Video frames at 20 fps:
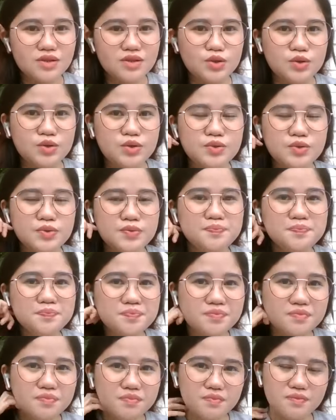So
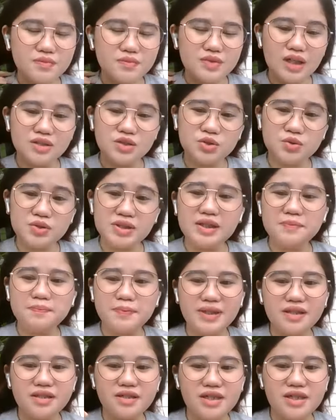to
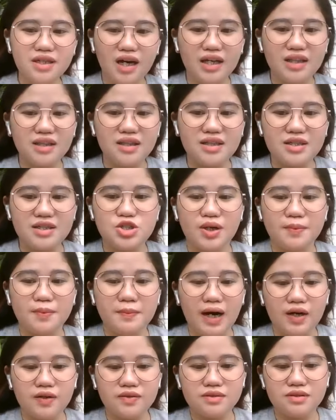deepen their knowledge
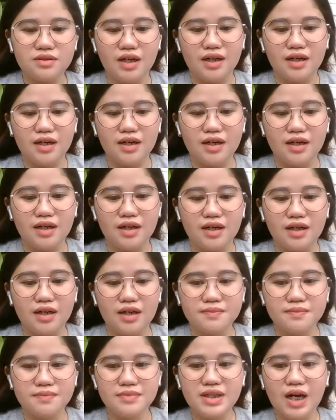about
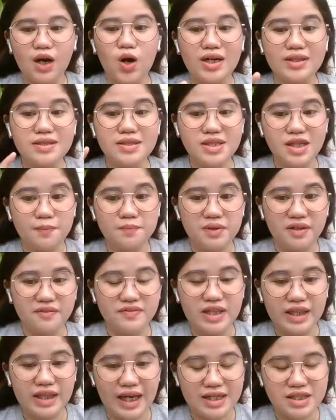the concept of
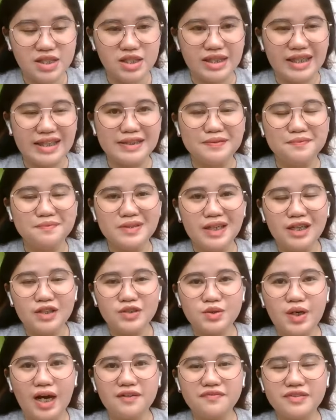the lesson.
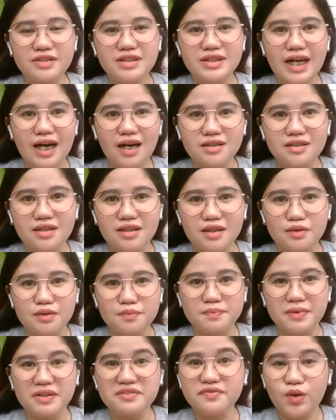After that,
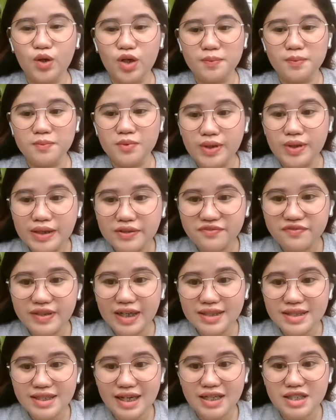my formal
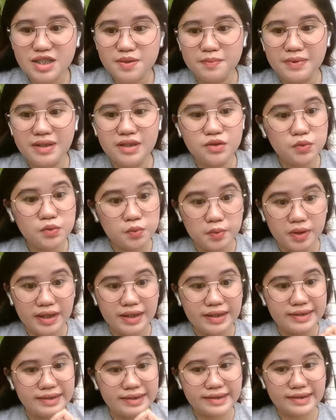assessment was